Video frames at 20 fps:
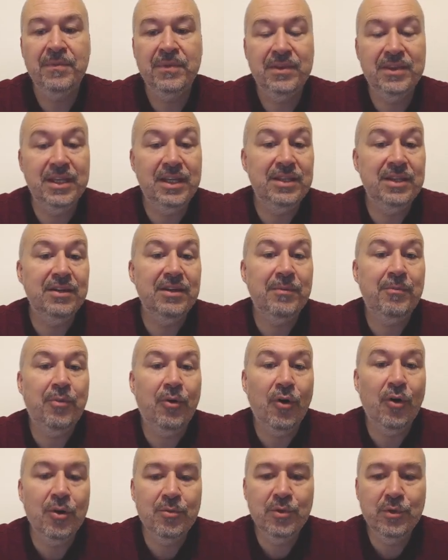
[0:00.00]
Then there are
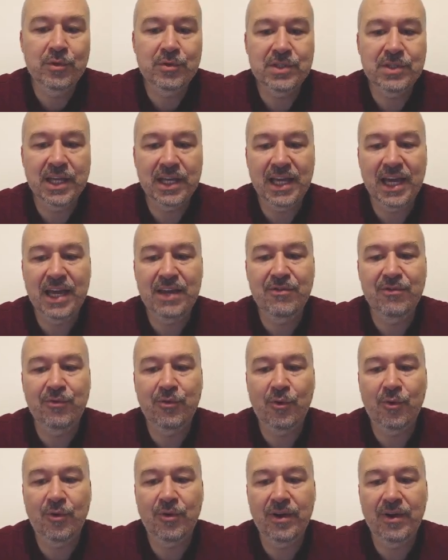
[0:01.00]
pawn moves like
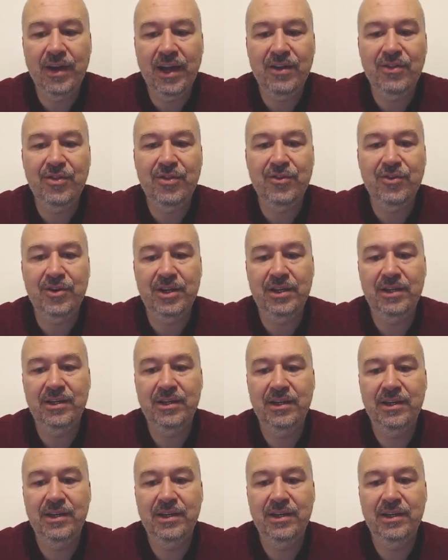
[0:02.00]
a4, a3.